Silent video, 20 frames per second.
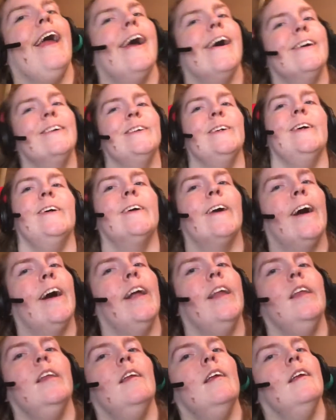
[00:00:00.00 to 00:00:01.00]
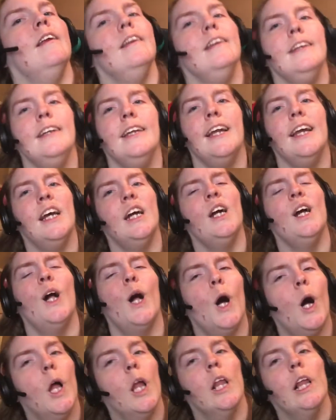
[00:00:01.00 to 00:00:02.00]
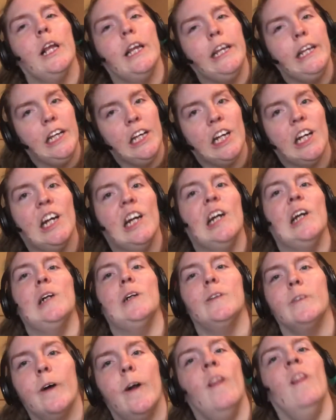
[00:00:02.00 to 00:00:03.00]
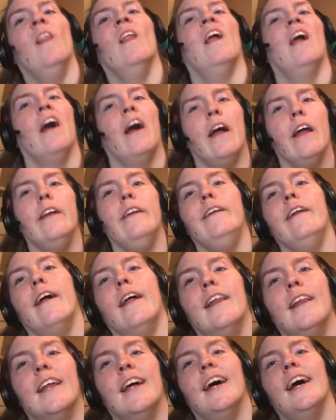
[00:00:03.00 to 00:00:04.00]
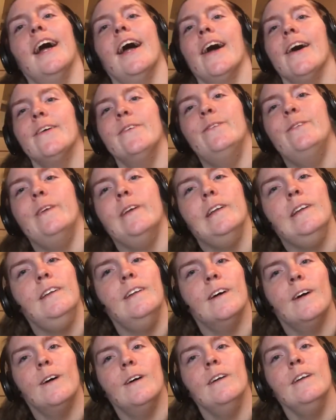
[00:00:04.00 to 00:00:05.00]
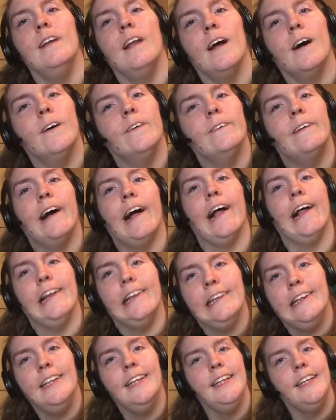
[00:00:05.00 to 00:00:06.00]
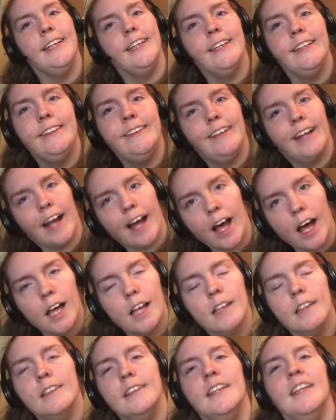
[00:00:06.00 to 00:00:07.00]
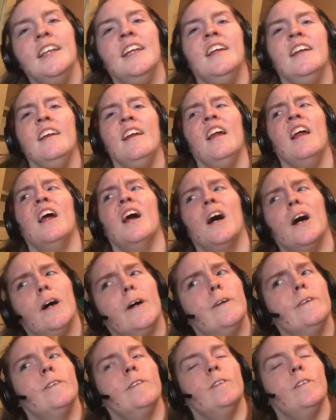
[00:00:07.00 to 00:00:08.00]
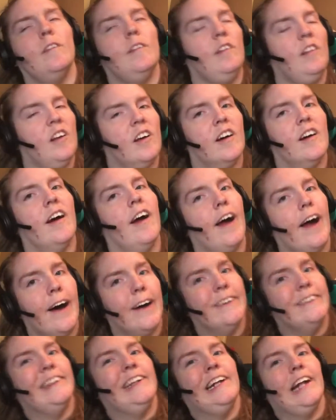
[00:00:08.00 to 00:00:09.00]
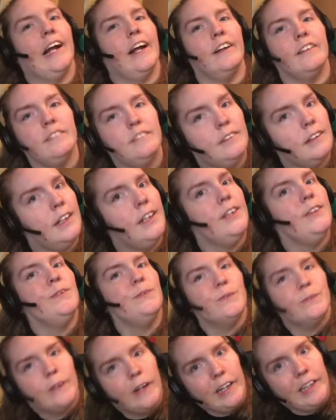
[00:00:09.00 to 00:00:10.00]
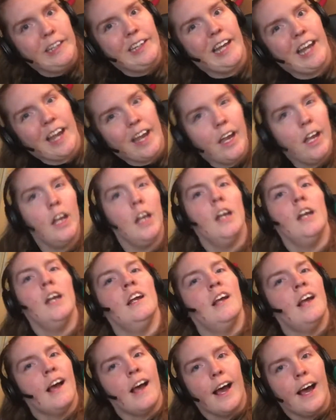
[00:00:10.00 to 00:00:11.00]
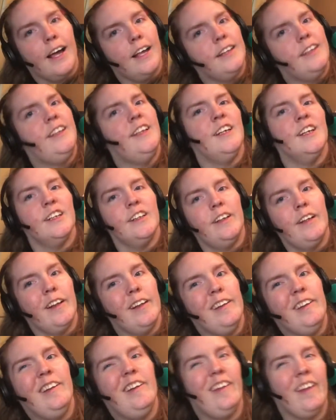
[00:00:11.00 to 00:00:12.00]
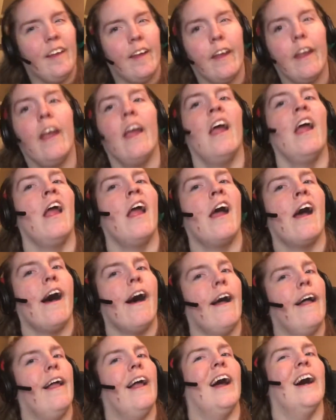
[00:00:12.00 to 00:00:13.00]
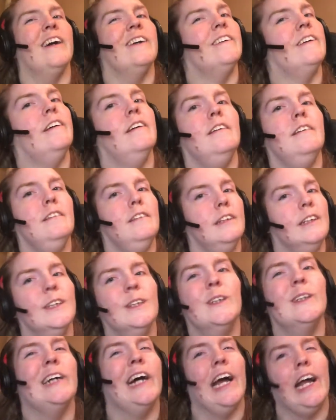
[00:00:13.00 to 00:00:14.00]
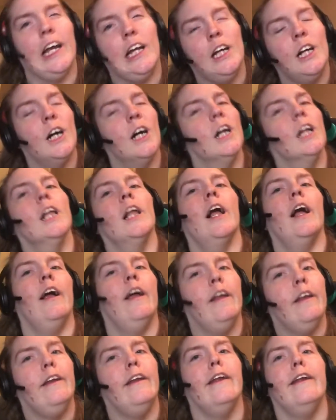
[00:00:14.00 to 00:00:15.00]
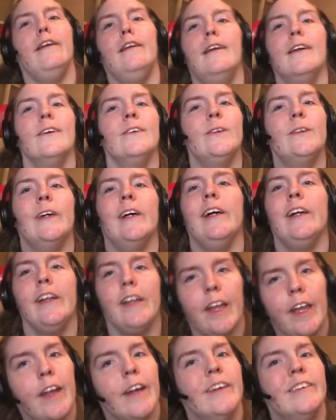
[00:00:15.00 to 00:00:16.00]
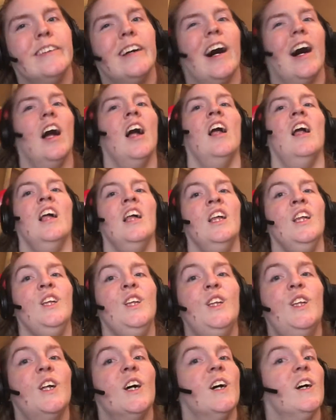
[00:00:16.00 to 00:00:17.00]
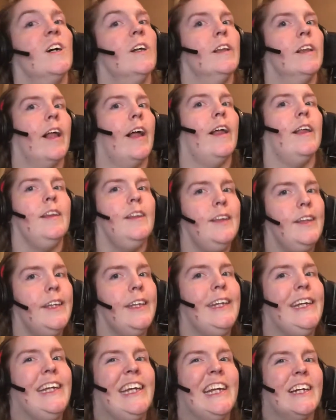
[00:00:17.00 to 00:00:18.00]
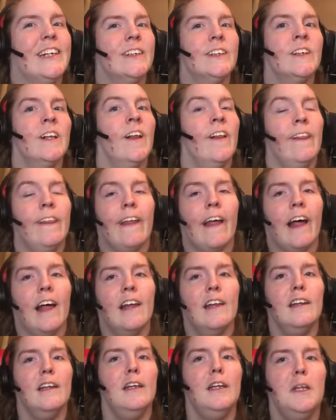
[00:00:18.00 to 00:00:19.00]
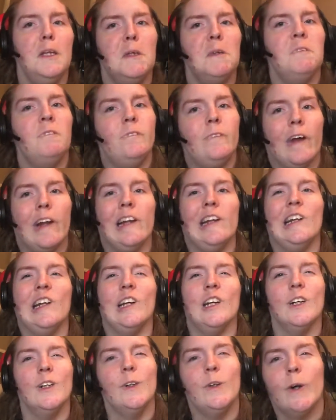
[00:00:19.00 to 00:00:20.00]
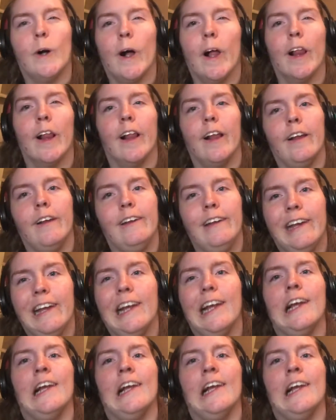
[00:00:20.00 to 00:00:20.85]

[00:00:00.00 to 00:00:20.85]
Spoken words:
everyone, Nicole here with another episode of NC Chat. Hope you're having a great Monday. As you can see, I have a new angle and a different camera, so let's see if that's better quality.